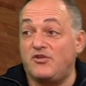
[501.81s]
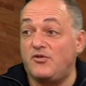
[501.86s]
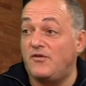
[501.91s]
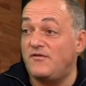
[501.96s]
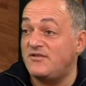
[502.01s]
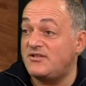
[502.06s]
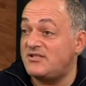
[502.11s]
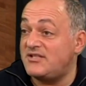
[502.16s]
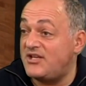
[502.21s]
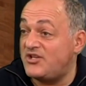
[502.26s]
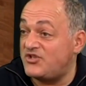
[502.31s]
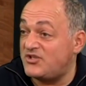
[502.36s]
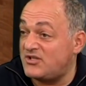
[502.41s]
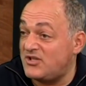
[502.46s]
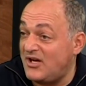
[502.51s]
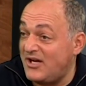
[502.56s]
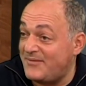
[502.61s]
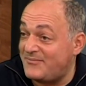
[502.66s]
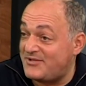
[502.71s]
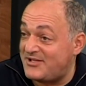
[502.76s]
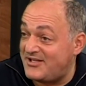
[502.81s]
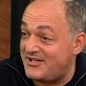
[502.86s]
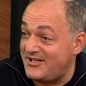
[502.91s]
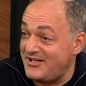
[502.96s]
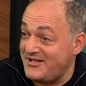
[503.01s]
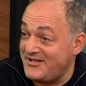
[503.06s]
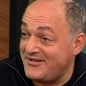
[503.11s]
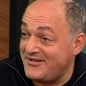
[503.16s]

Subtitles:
You overstayed your time, didn't he?